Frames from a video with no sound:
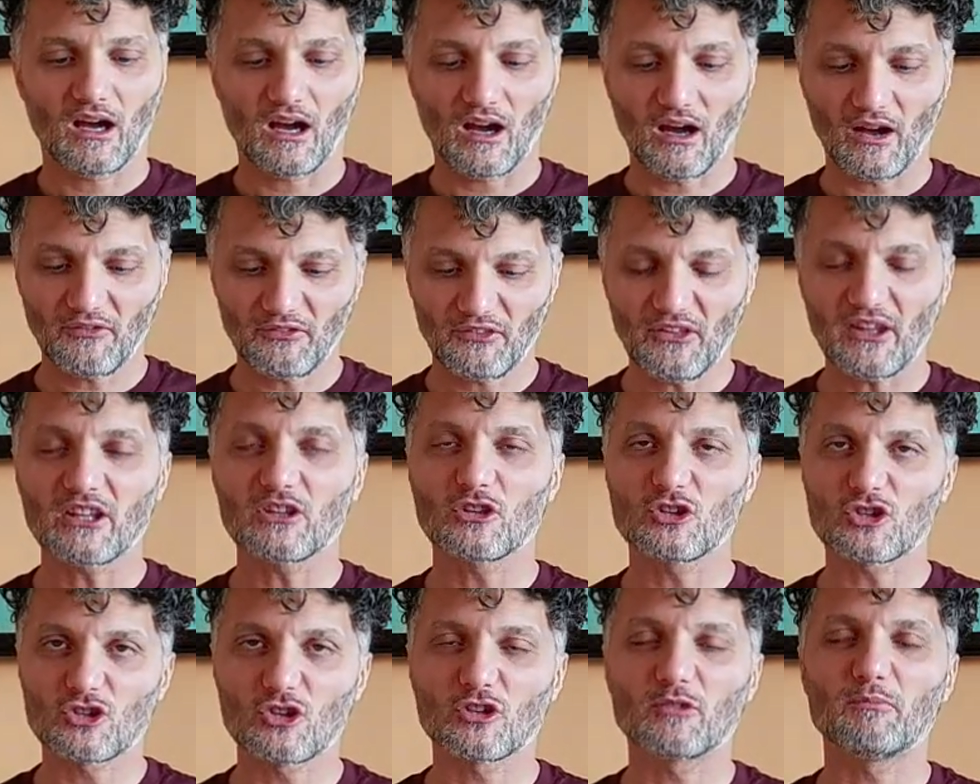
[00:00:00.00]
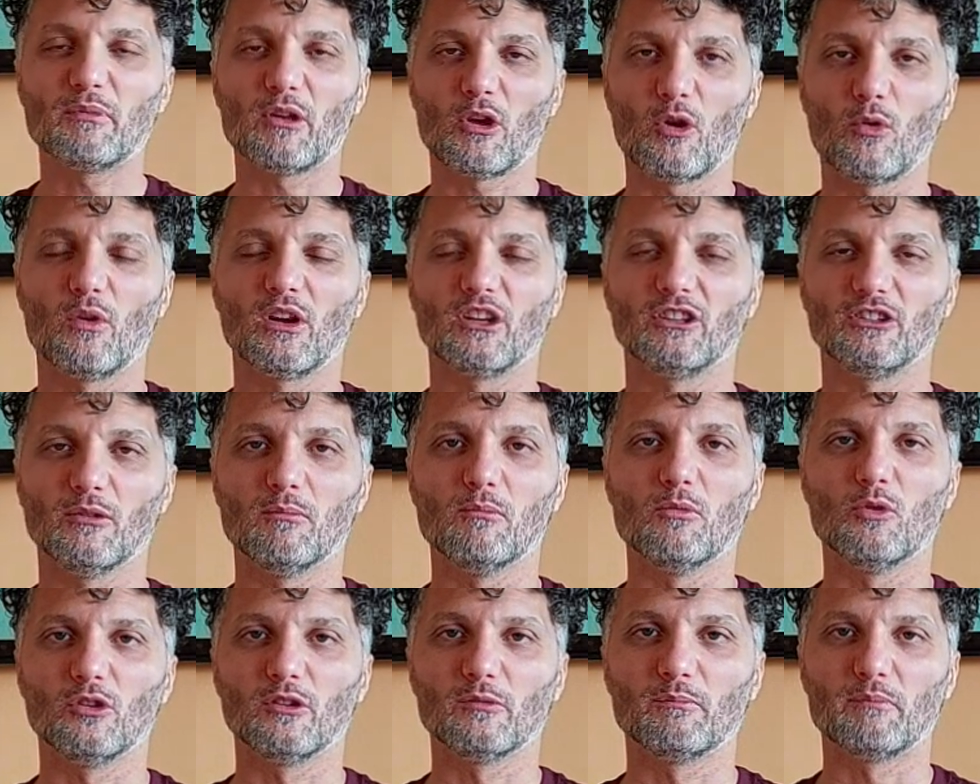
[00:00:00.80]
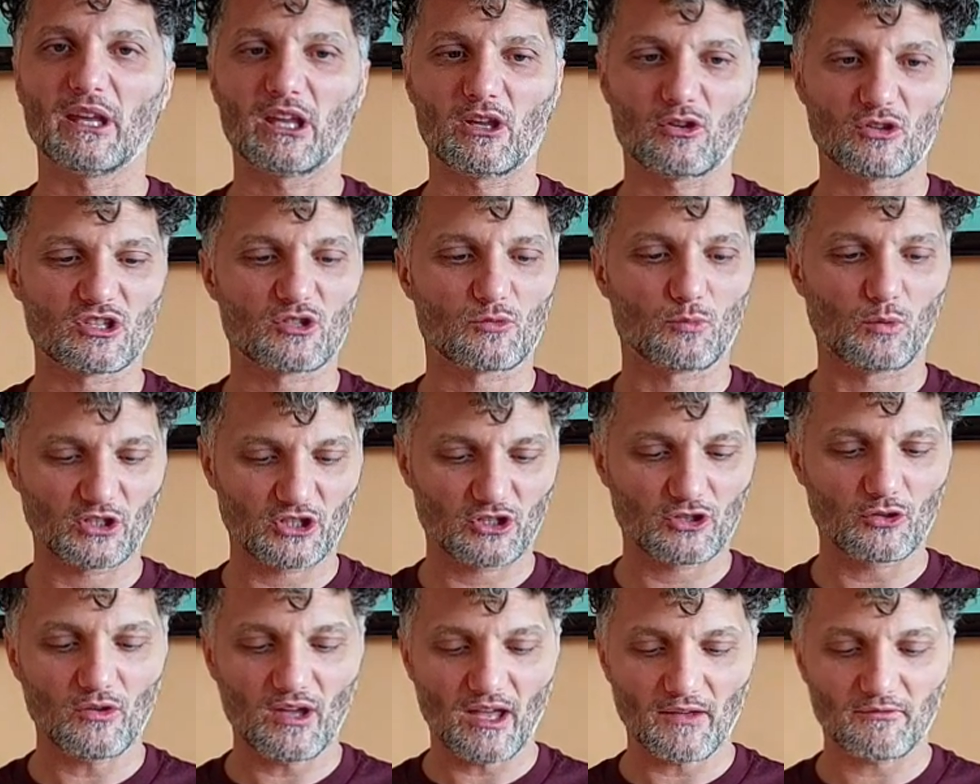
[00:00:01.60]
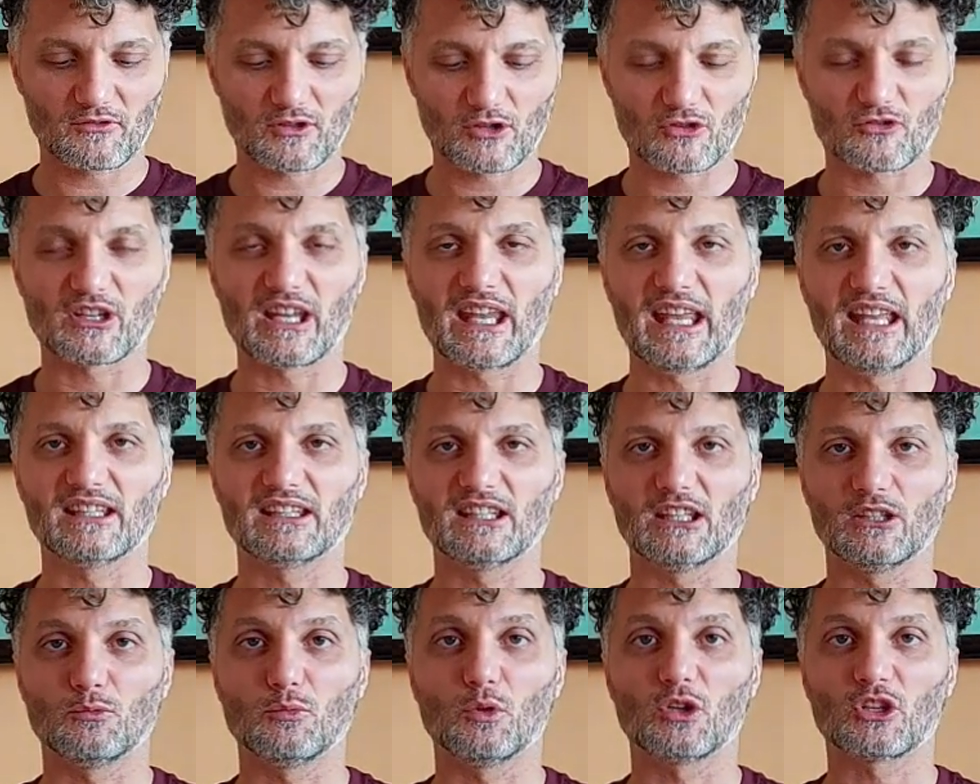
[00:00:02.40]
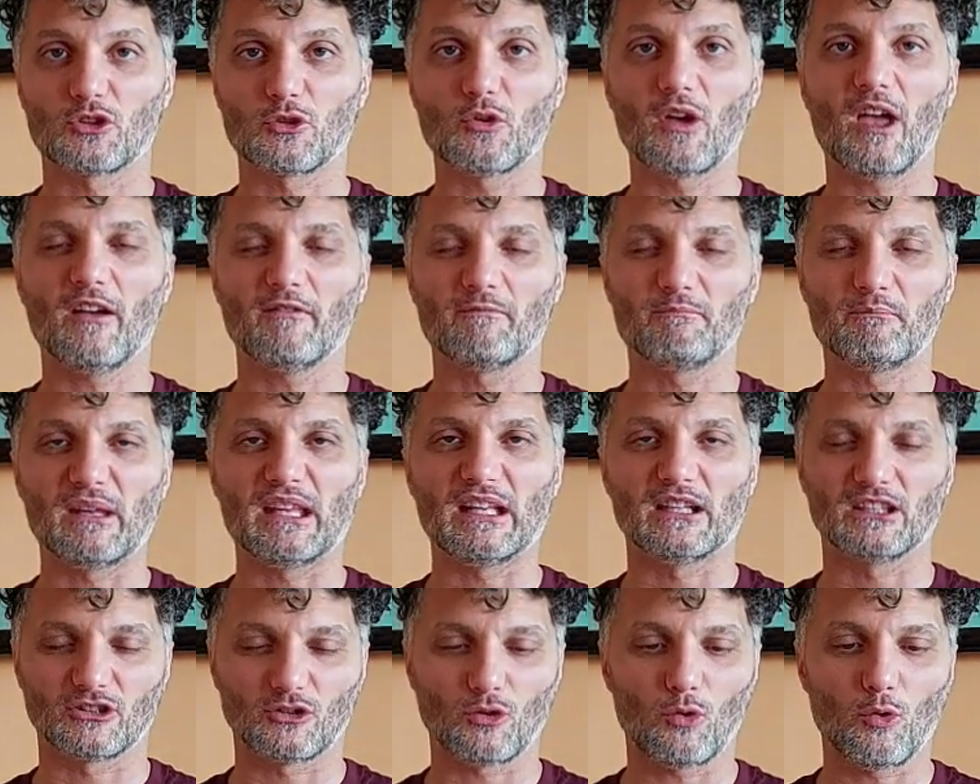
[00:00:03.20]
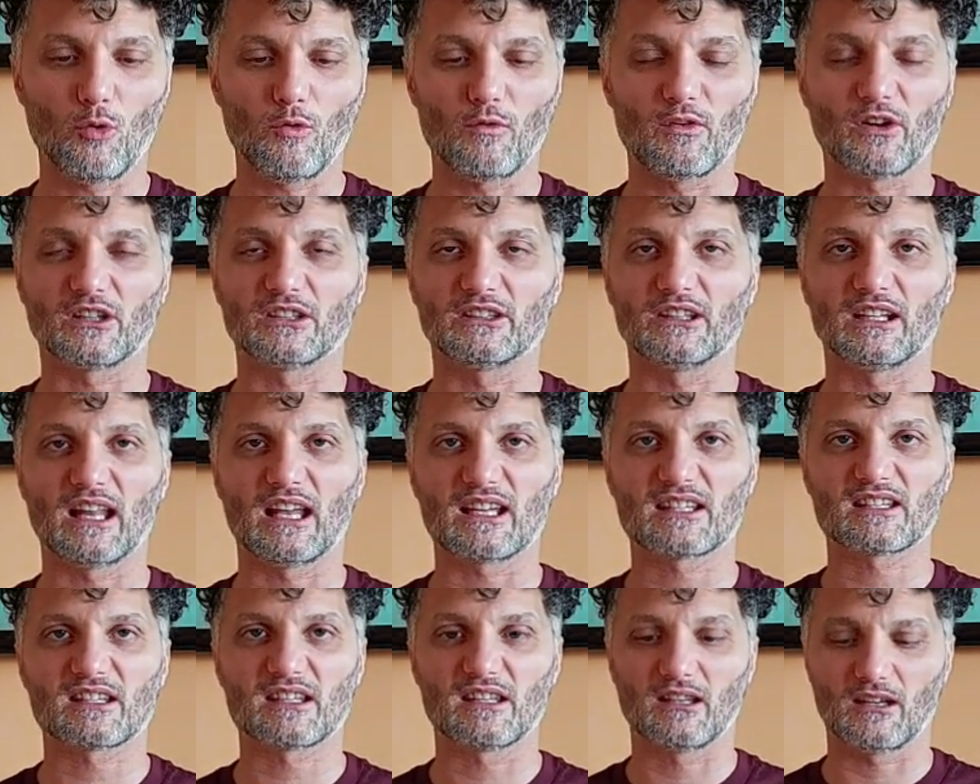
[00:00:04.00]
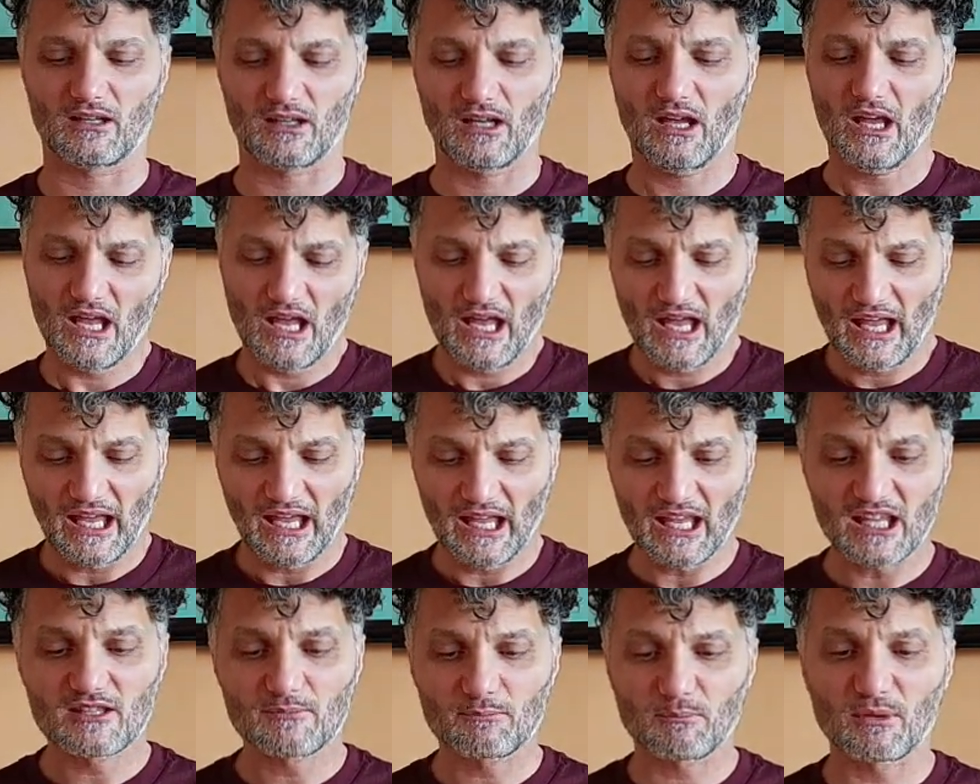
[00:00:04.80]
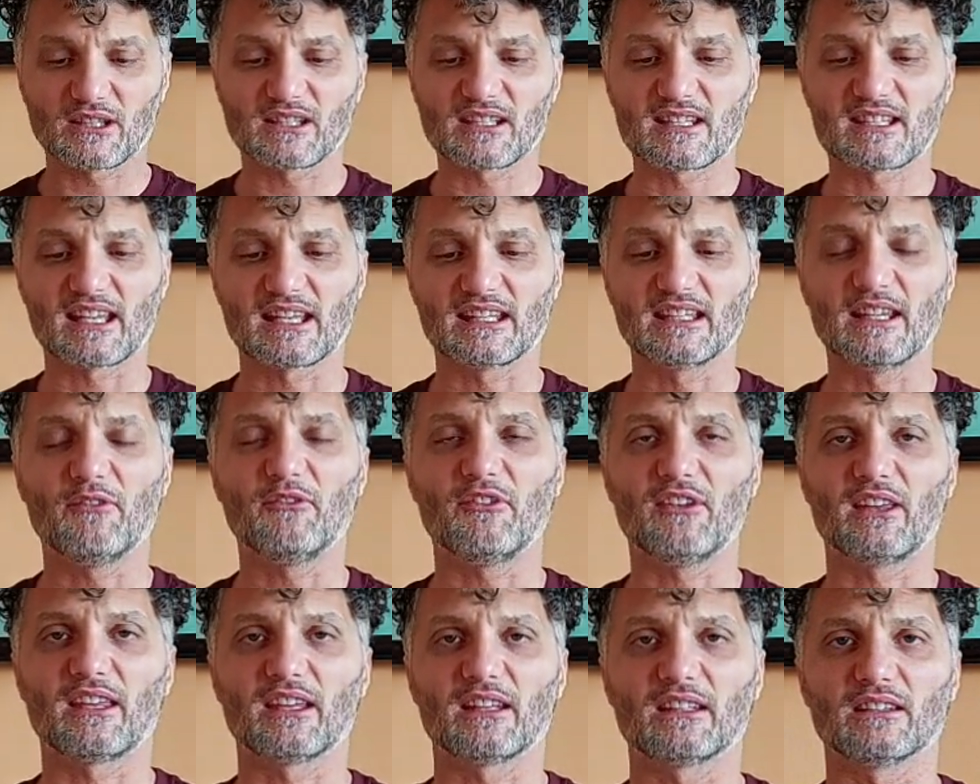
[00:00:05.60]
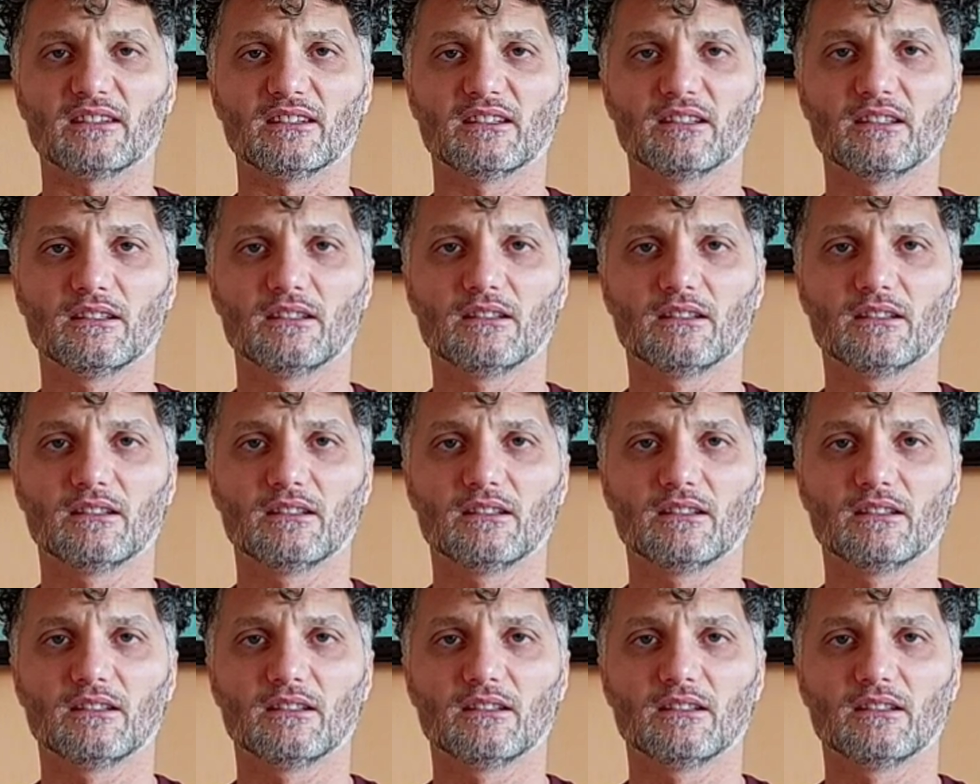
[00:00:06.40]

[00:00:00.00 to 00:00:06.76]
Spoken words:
I think you should be over the moon, because what you have created, what you have built over the last year, it's pretty significant.